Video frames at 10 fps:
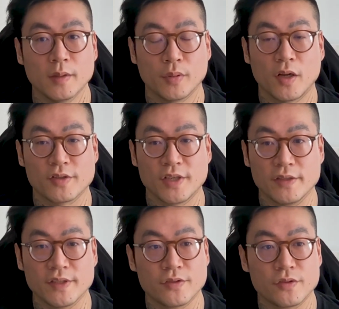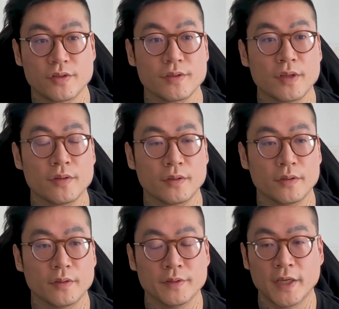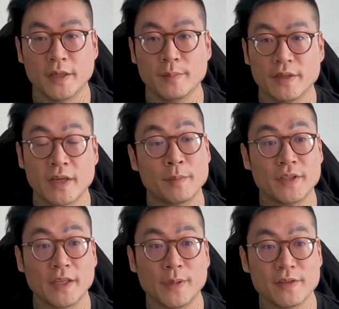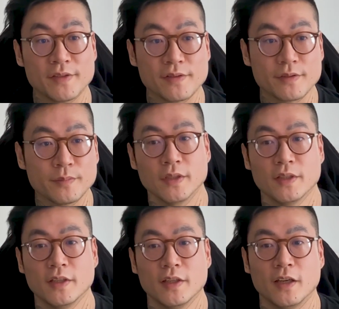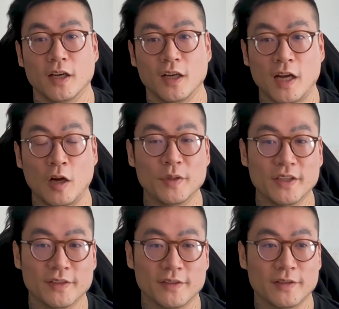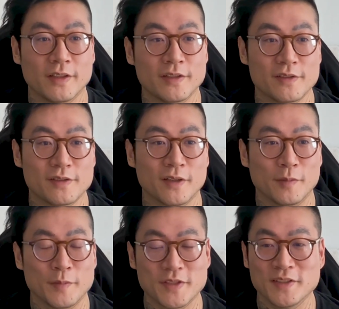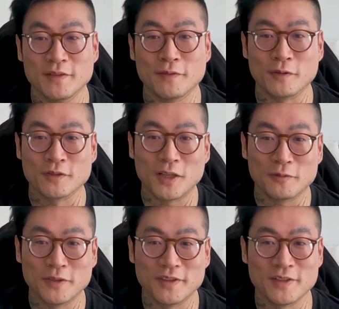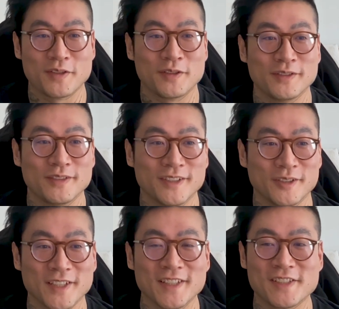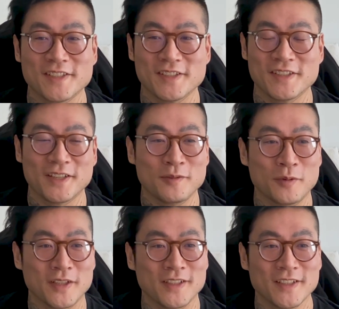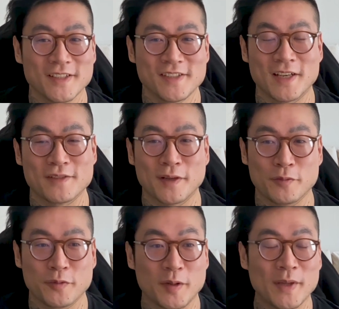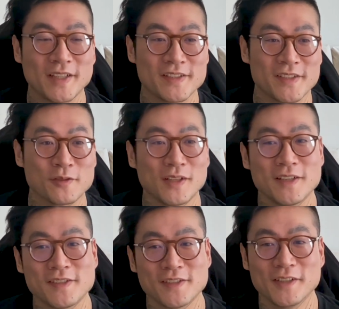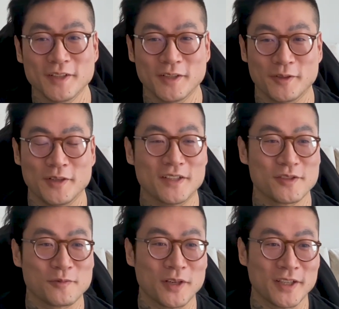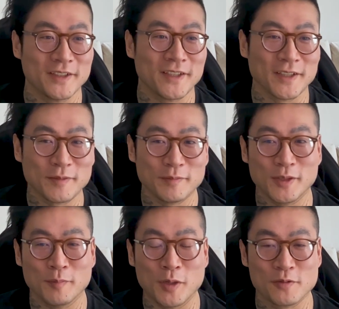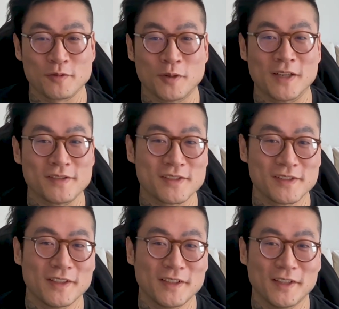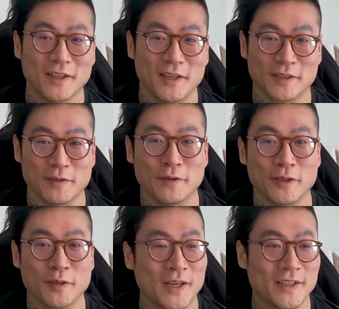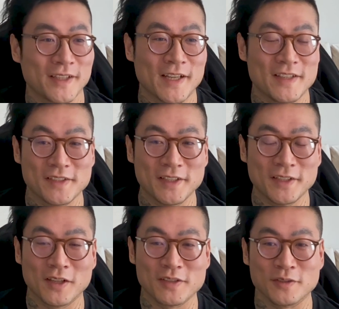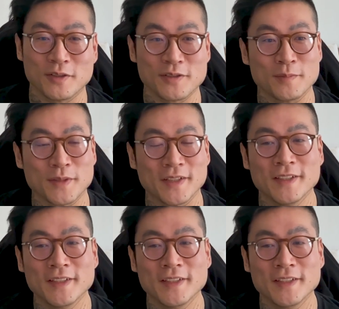blockchains as just another type of database system, albeit it's Byzantine fault tolerant. There's other conditions that you want to satisfy when you want to make it decentralized. You're not just running like Postgres configured by like an etcd cluster or something.